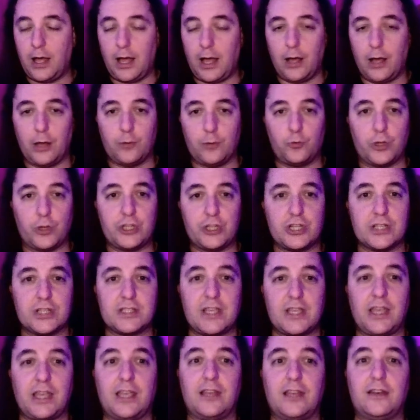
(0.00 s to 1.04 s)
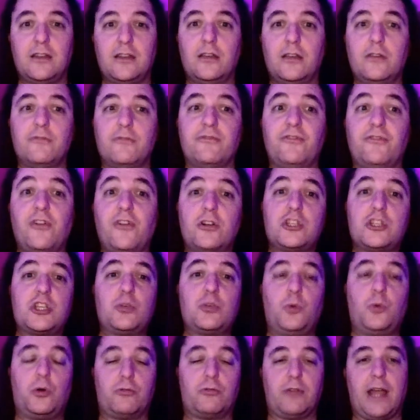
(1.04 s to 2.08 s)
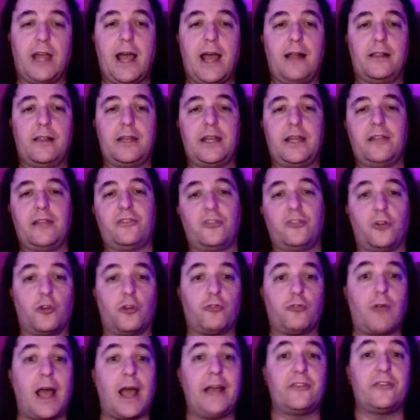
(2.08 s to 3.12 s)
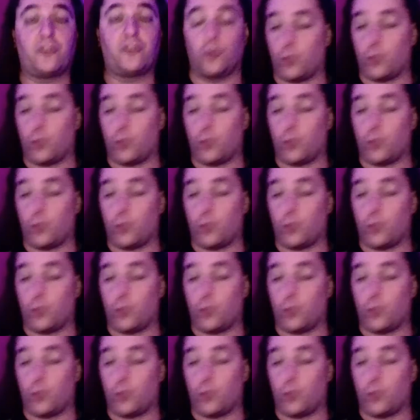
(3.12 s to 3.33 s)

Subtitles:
which is in virtual reality. It's in Horizon